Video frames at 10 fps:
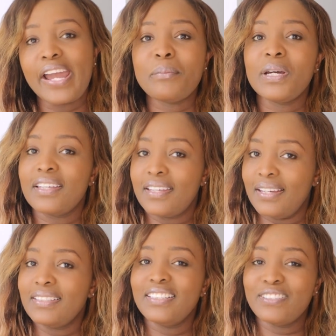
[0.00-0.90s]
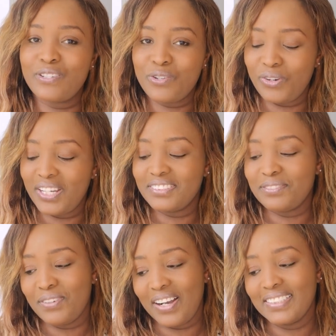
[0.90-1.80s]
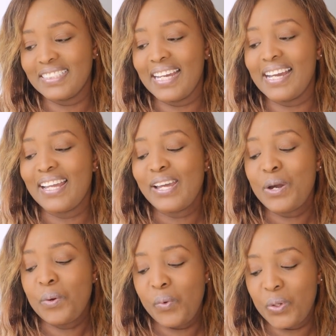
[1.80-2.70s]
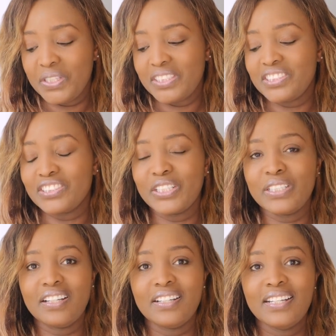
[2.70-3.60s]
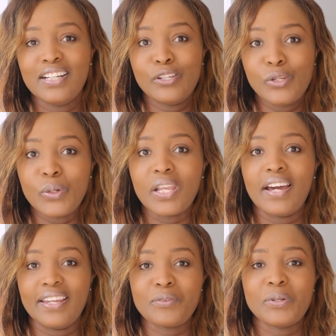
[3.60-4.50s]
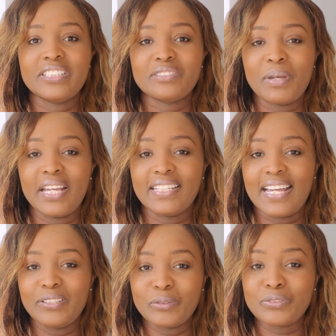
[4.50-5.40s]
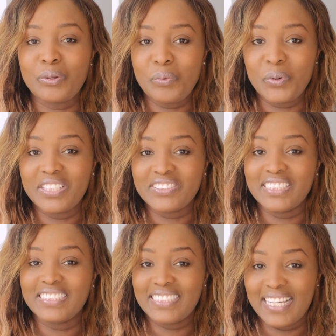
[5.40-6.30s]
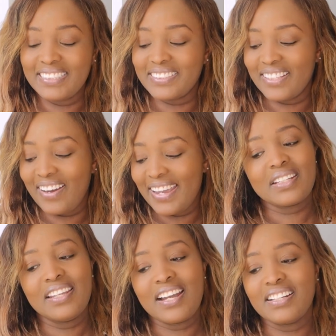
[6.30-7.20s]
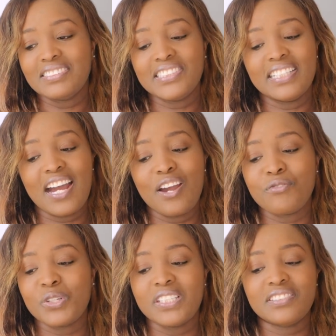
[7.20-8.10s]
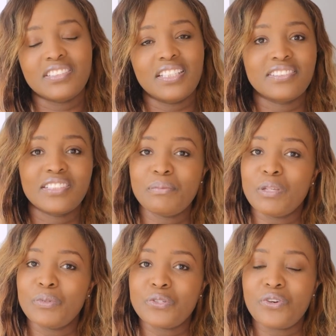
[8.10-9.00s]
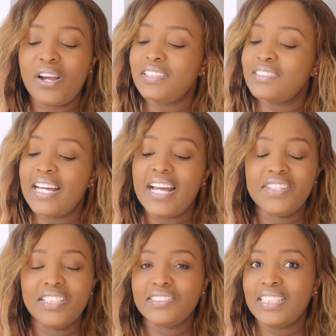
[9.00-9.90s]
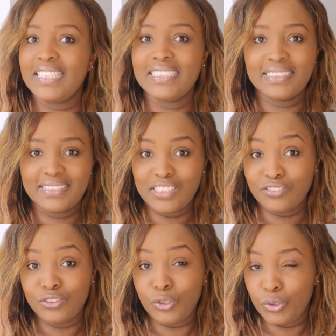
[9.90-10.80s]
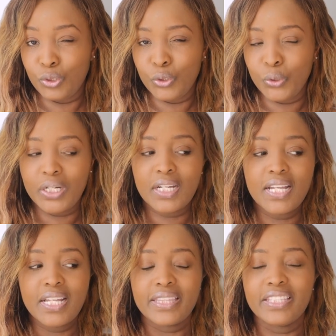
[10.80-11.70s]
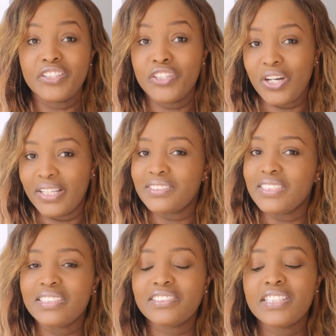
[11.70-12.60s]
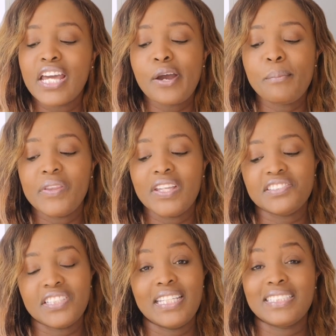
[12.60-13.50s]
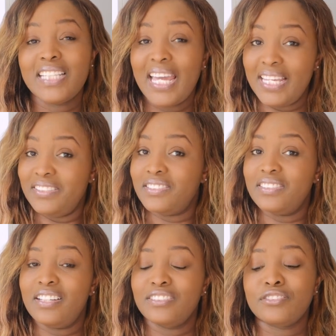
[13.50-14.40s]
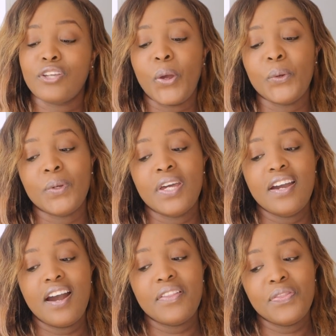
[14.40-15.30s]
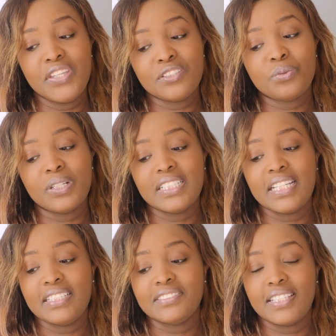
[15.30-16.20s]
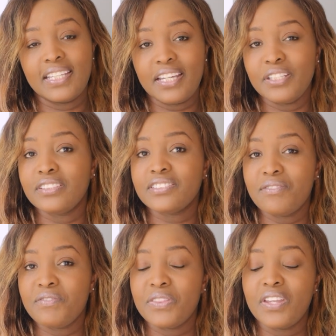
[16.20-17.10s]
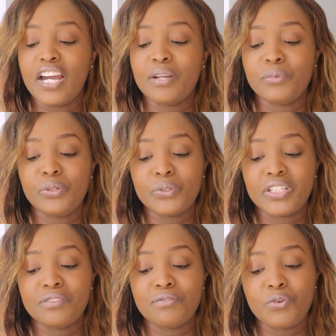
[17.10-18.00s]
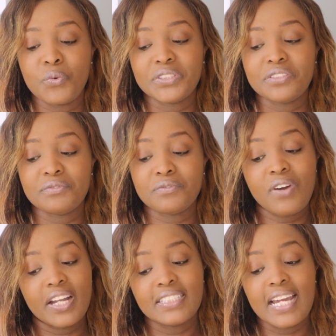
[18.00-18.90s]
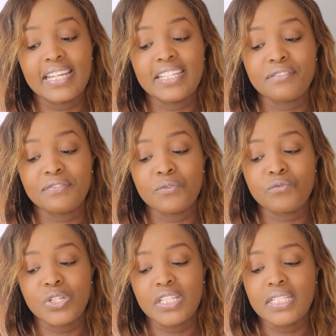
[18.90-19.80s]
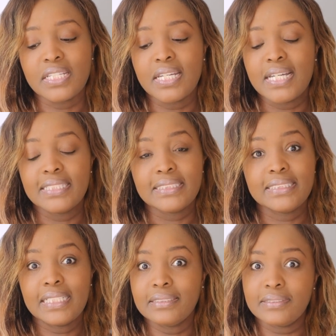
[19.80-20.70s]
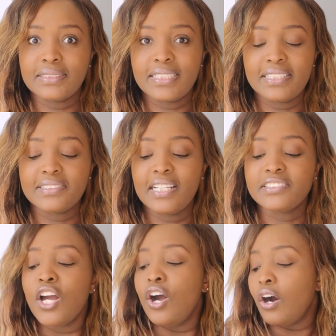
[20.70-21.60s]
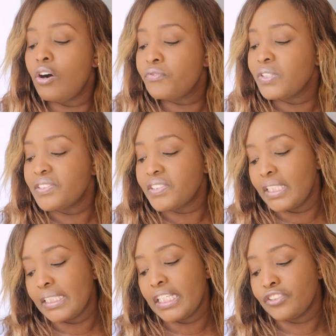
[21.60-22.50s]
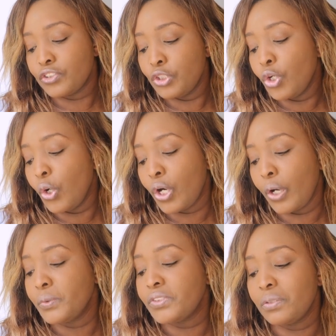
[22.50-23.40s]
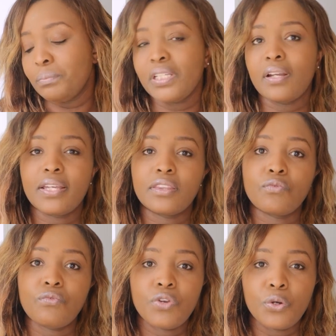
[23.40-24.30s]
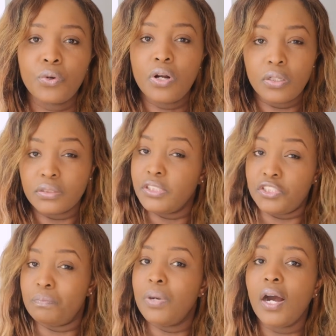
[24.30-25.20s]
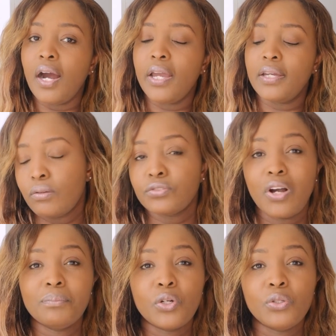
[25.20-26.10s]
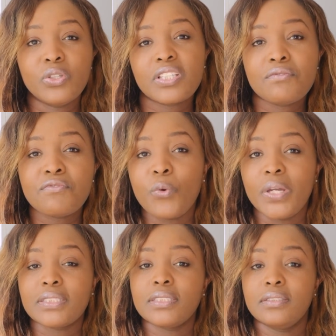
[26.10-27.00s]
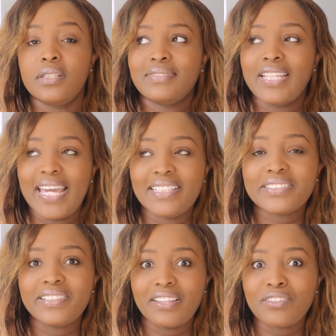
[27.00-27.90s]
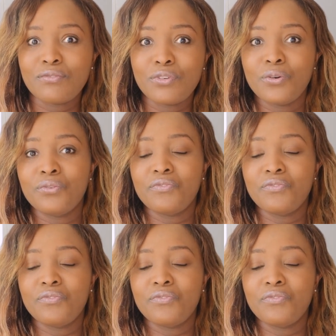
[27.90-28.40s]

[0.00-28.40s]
am again intrigued to find out what this is gonna look like when it's made, and also what it's gonna taste like. Like I said, I've already seen some people try this out and they say it does not look the nicest, but they say it tastes nice. So this one is again something that I'm looking forward to find out if it really does taste nice. Obviously it's not going to be like the real cottage pie, so I'm not looking for it to taste like the real